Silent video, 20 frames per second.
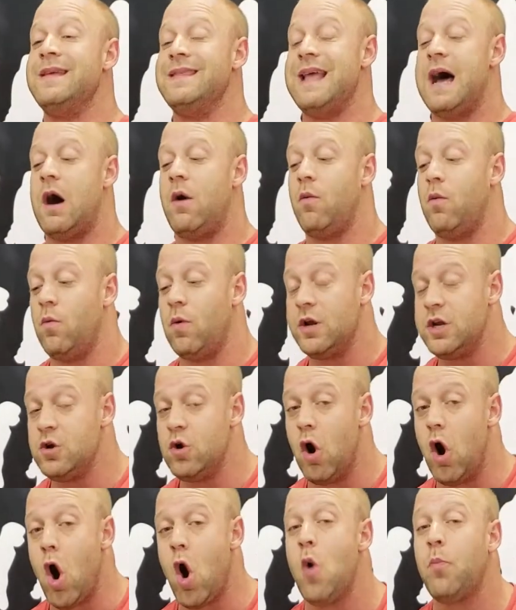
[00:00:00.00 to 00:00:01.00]
Now, when
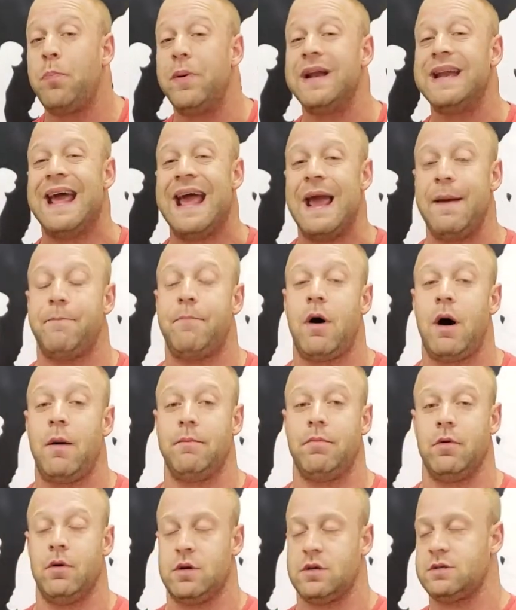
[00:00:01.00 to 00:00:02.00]
you open a
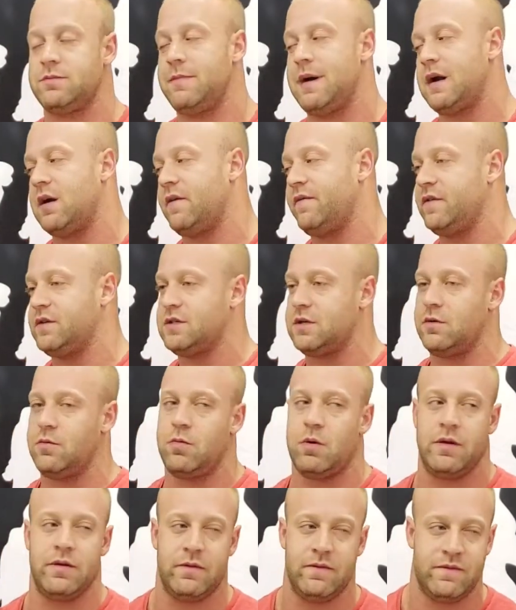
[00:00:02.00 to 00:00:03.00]
PumpBrew, it doesn't matter if it's a
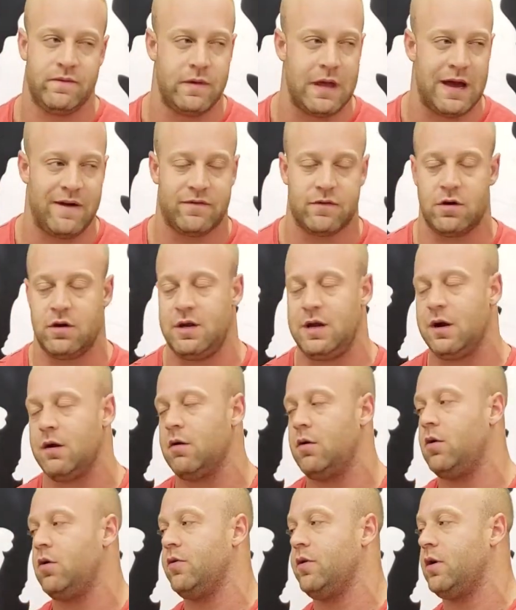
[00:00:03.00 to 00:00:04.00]
one after a
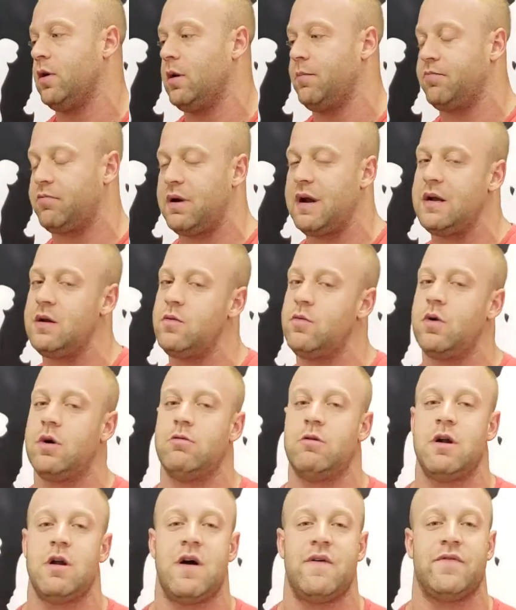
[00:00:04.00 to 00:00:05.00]
year old or a brand new one
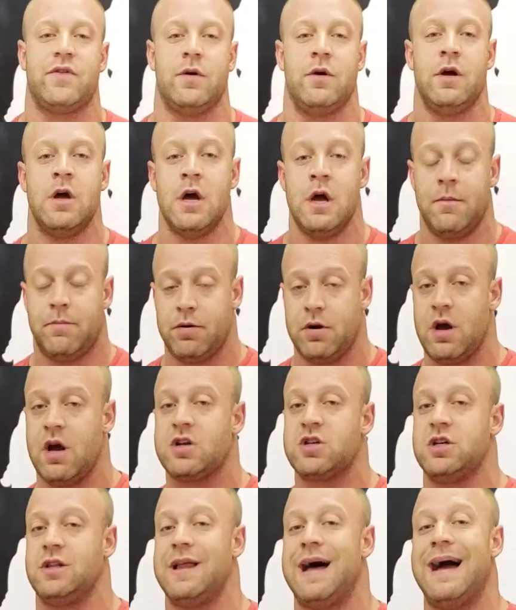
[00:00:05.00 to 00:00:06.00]
right off the
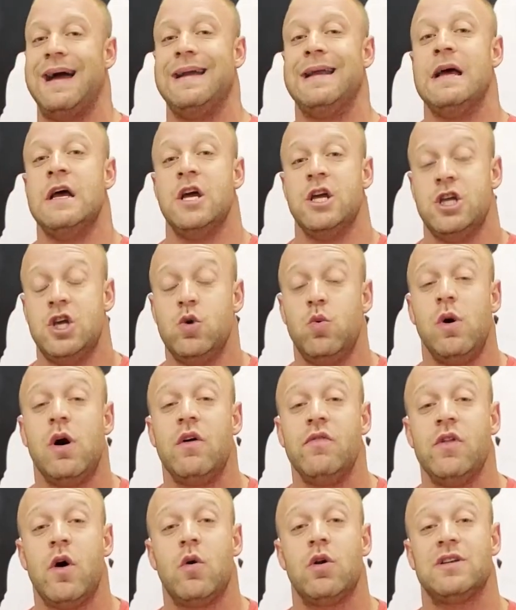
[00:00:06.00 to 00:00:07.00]
production line, you
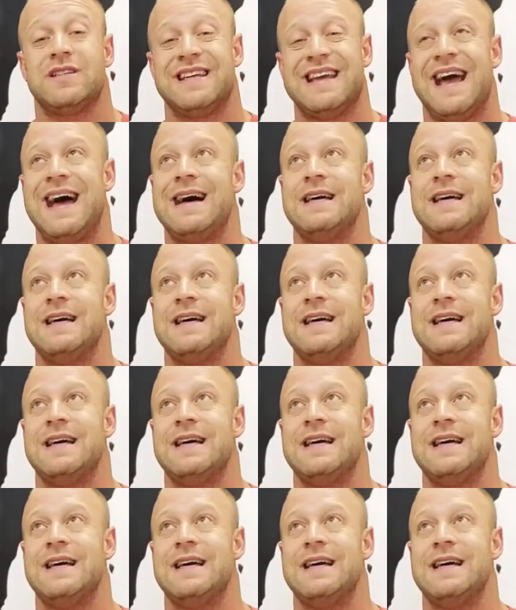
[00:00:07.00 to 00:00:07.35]
will notice